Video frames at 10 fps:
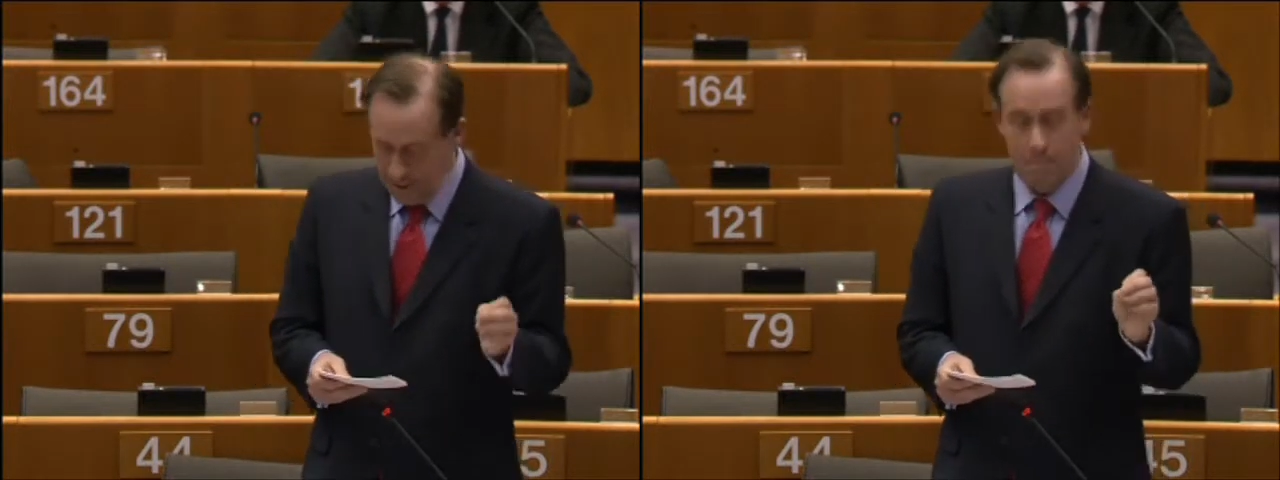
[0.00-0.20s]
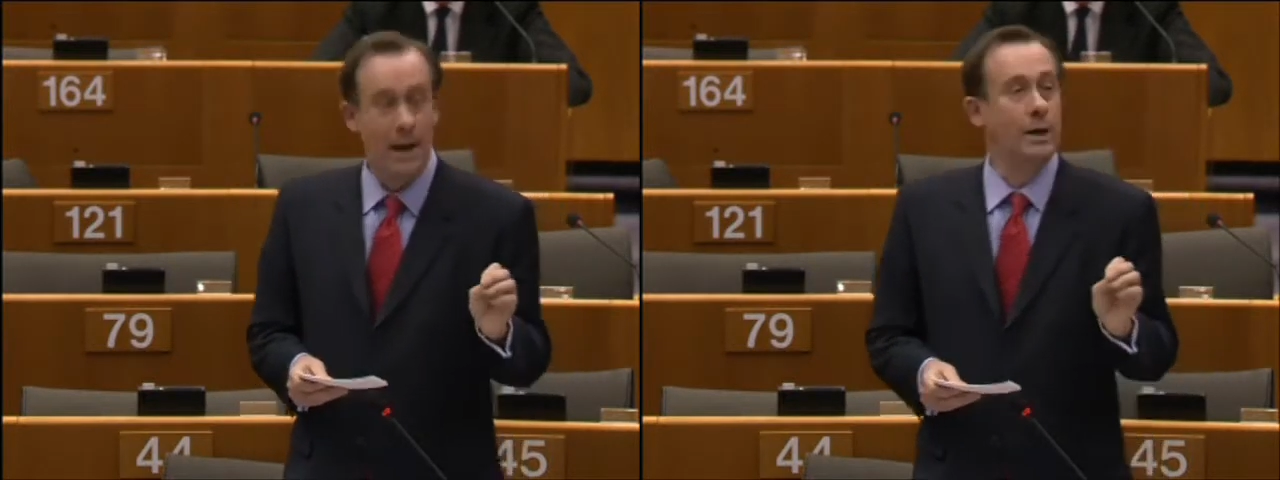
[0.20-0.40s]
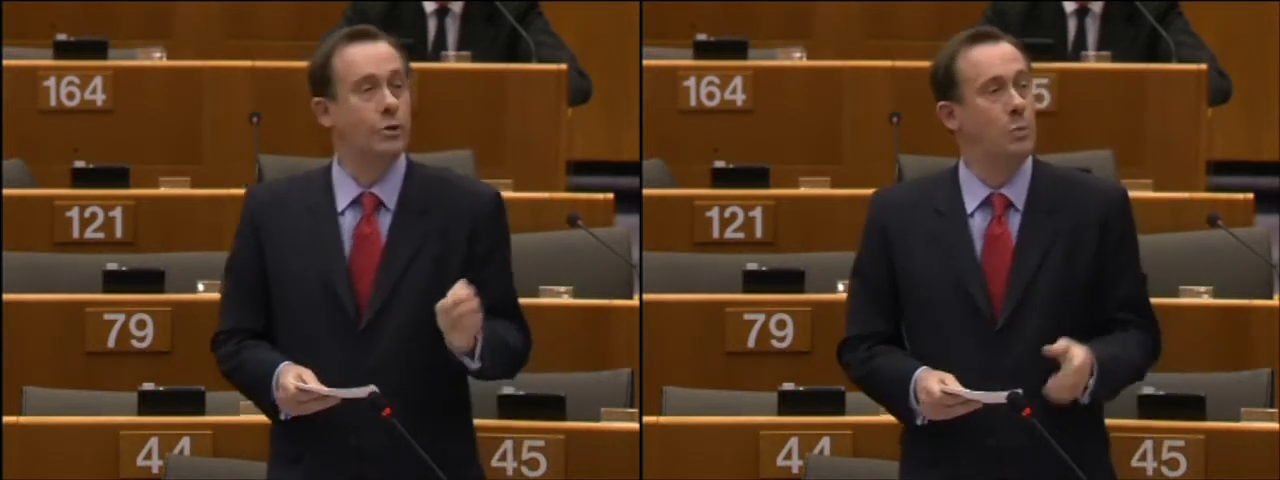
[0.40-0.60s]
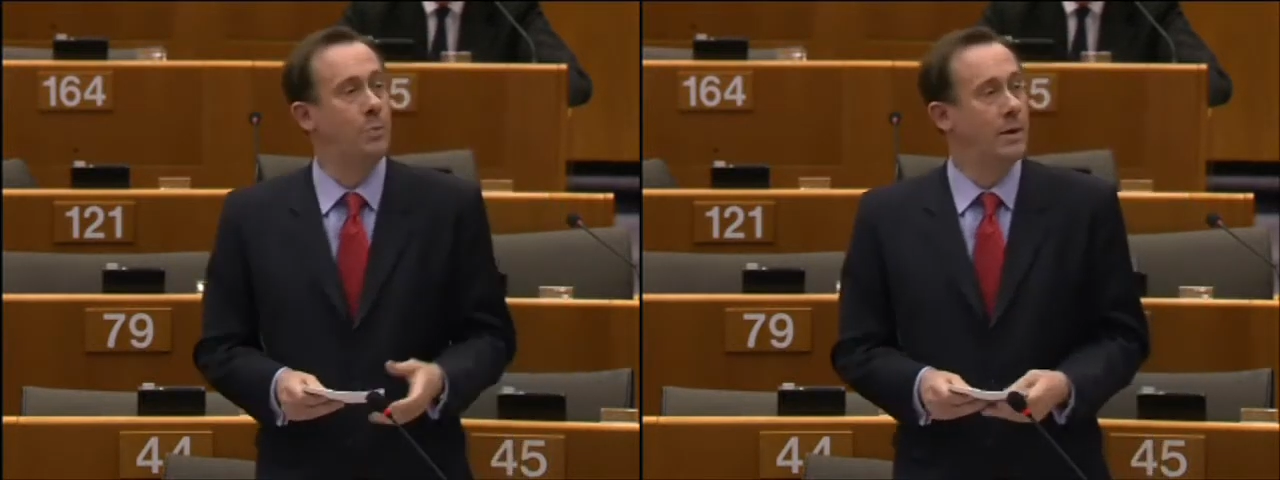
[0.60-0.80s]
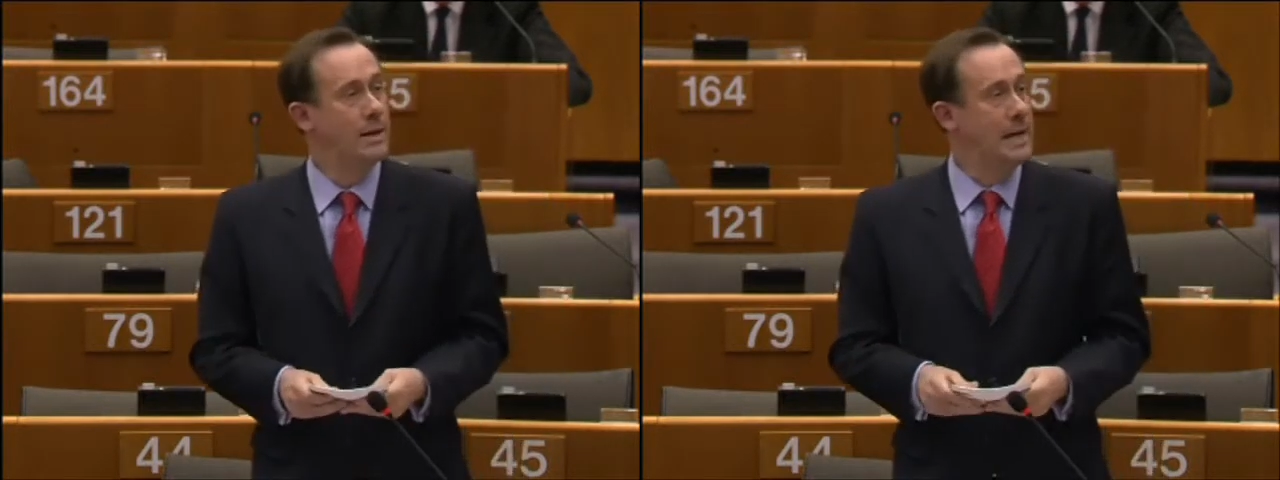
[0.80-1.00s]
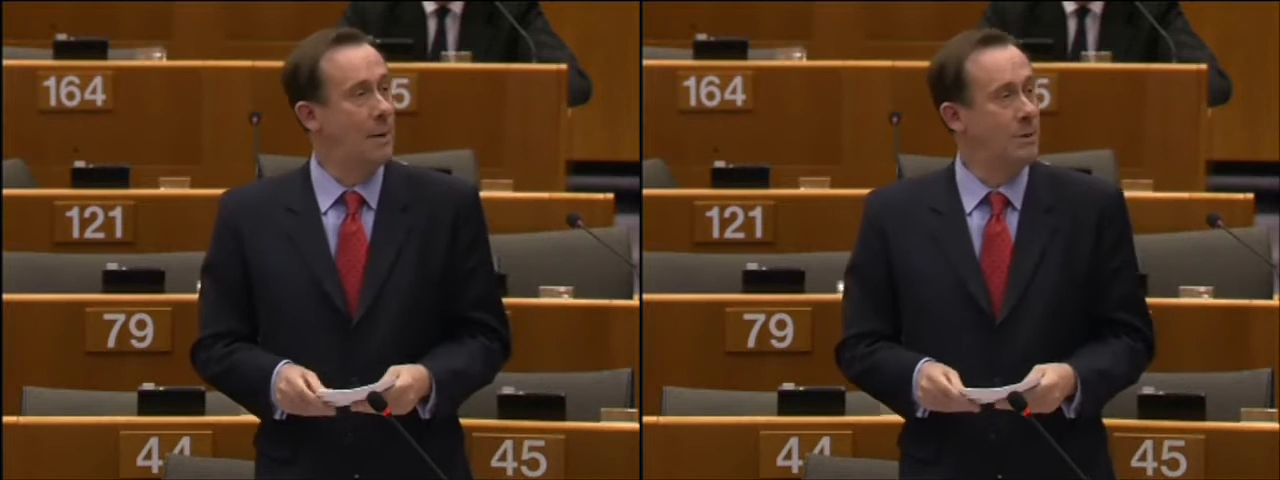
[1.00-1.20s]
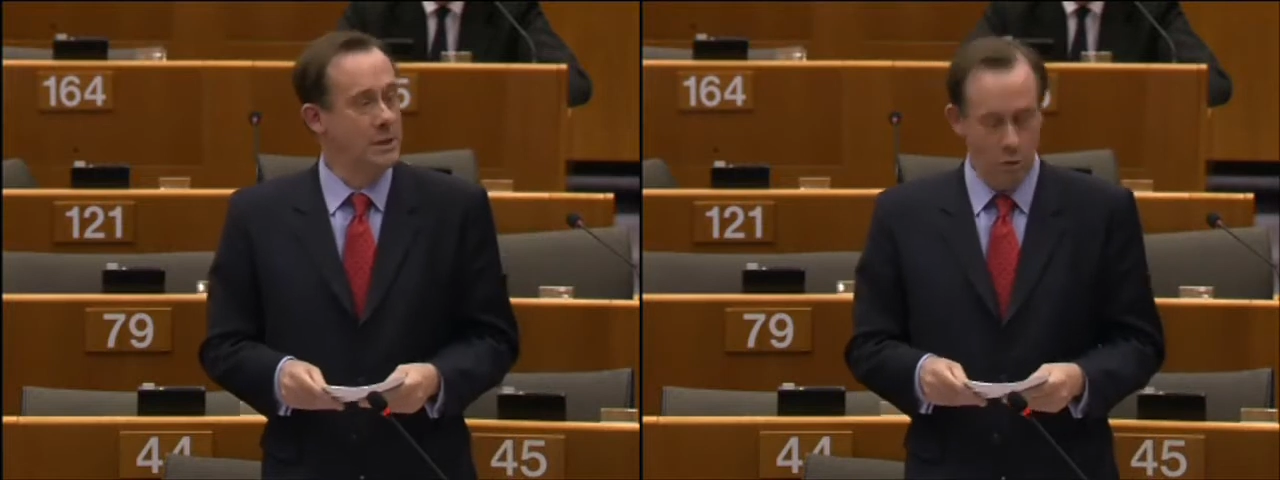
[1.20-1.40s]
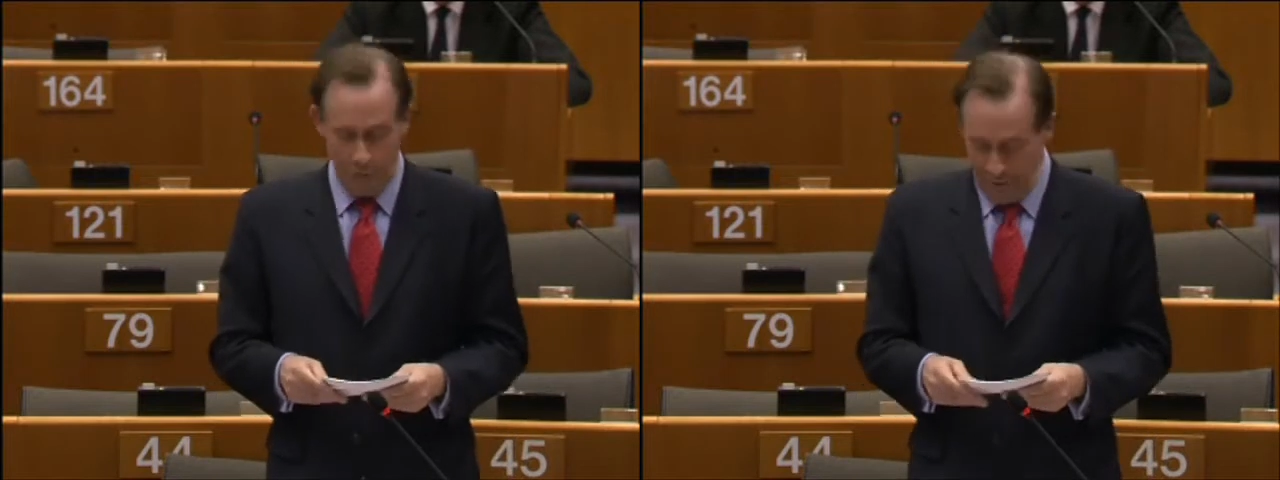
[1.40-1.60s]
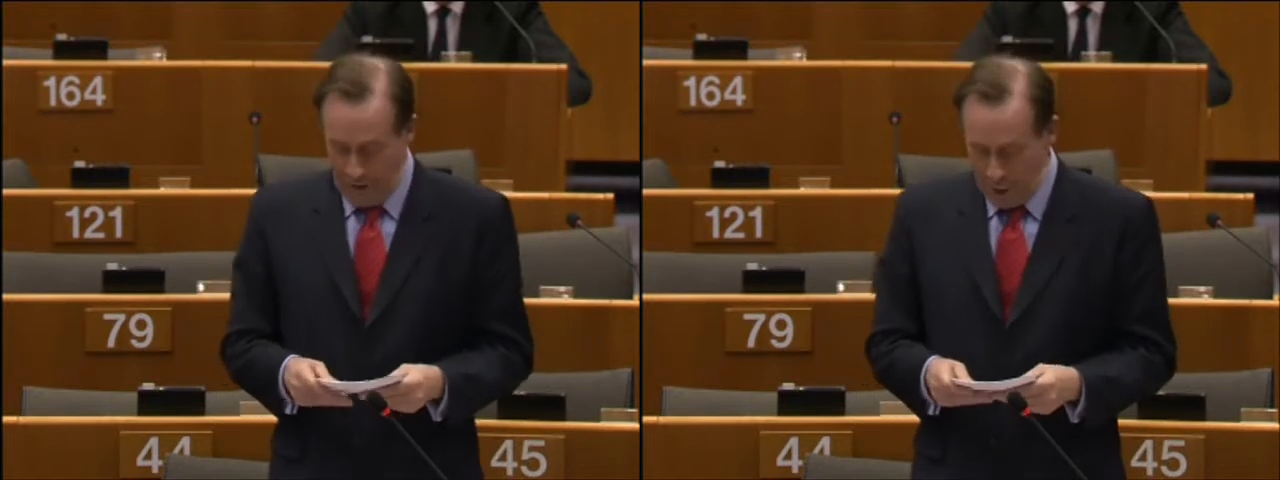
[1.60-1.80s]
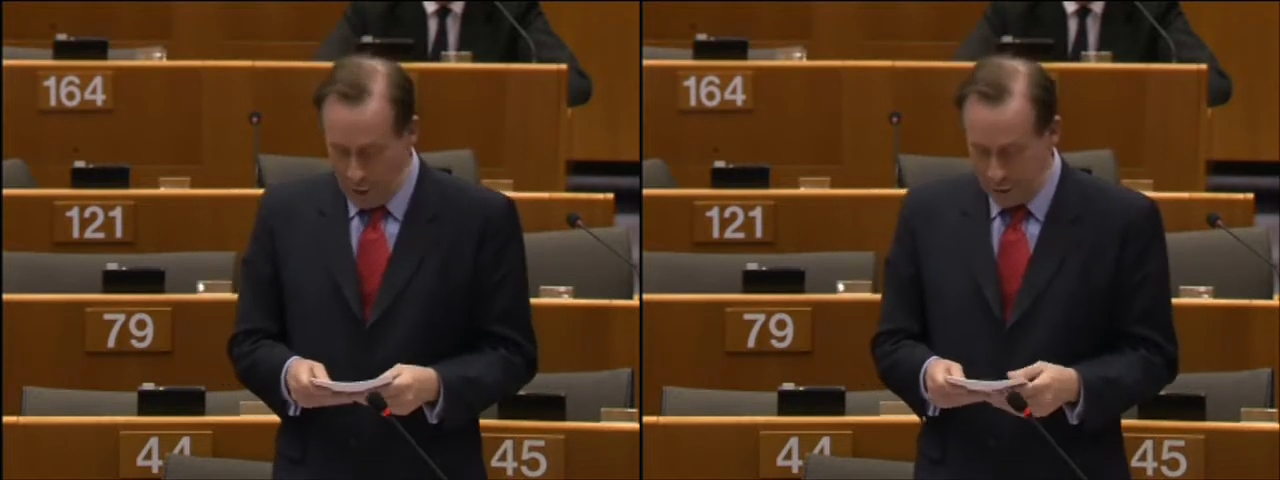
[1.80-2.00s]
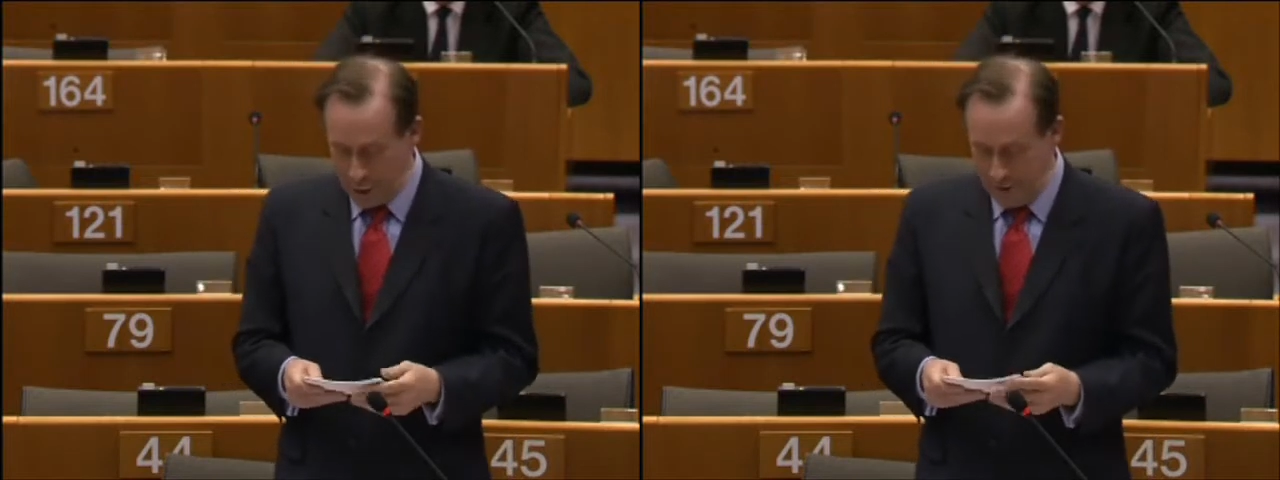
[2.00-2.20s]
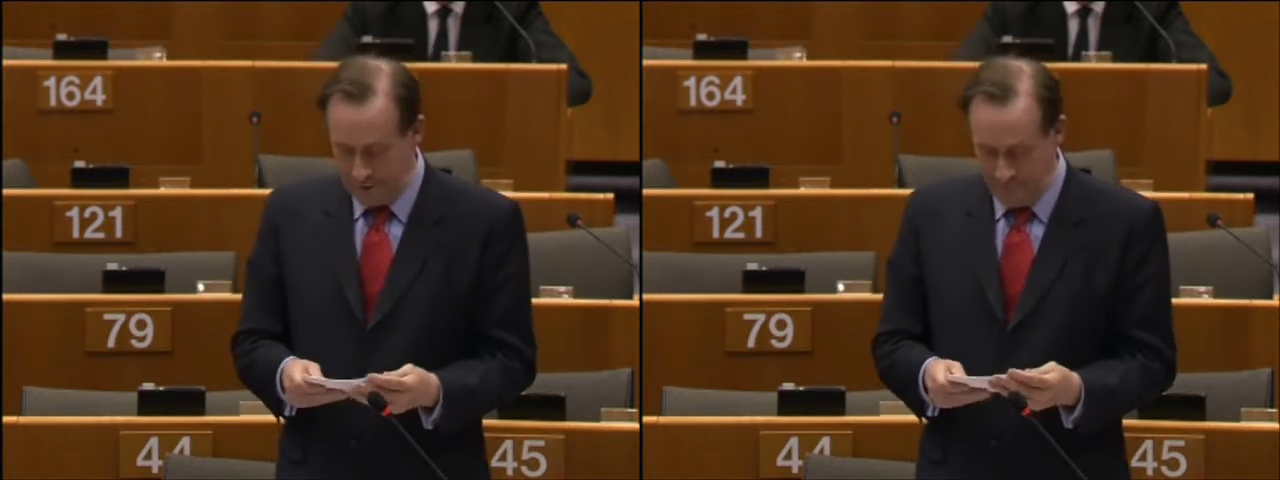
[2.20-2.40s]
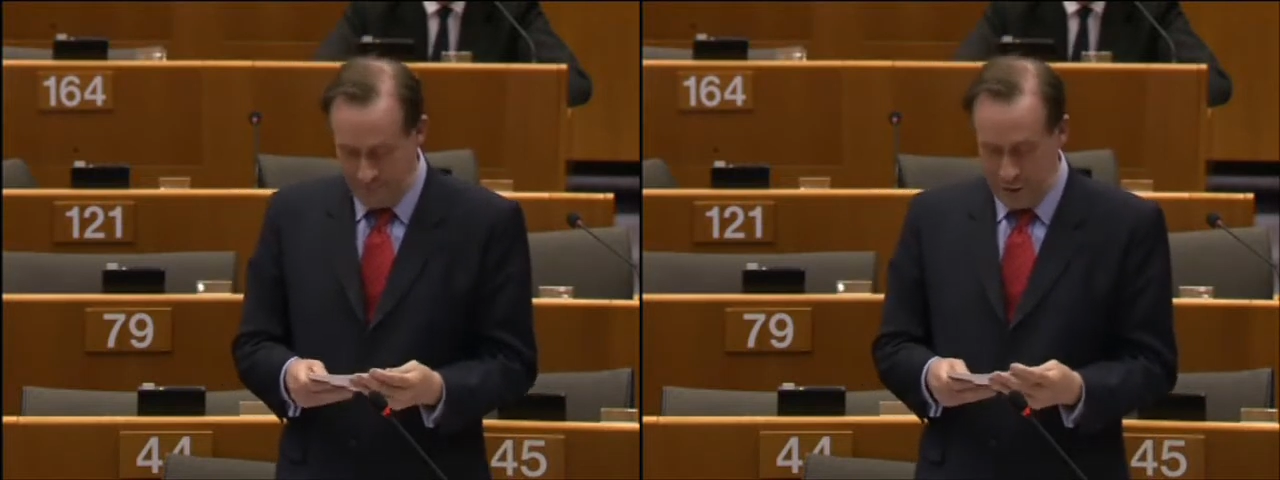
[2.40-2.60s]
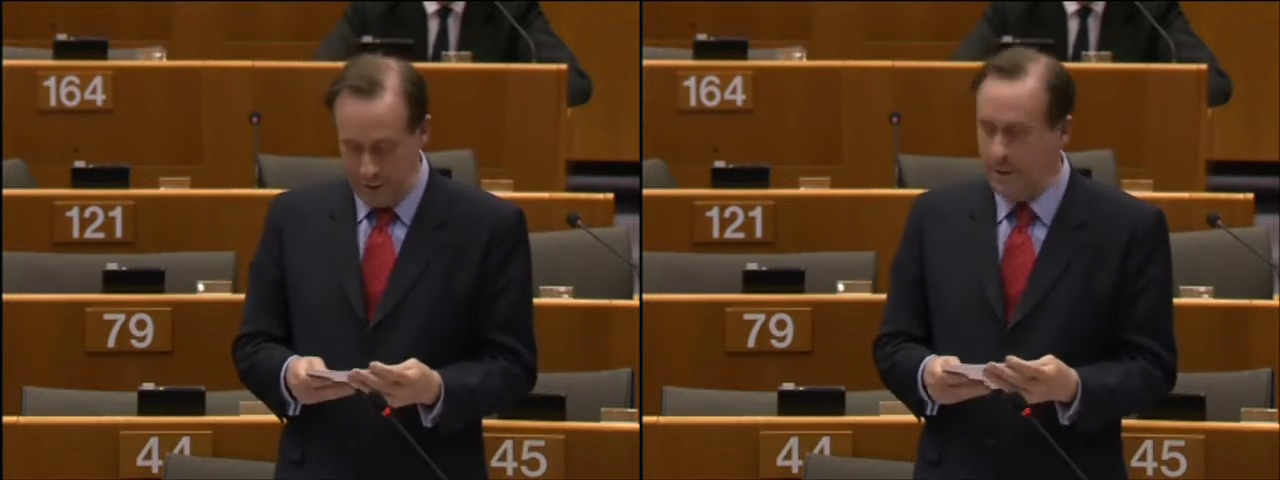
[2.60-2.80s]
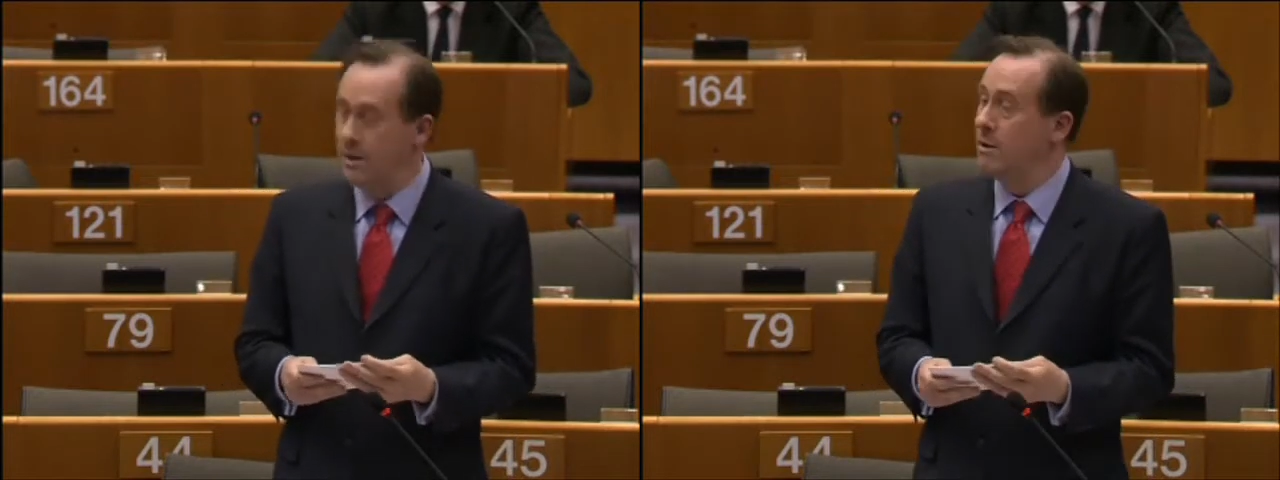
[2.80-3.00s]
My group is happy to offer an alternative vision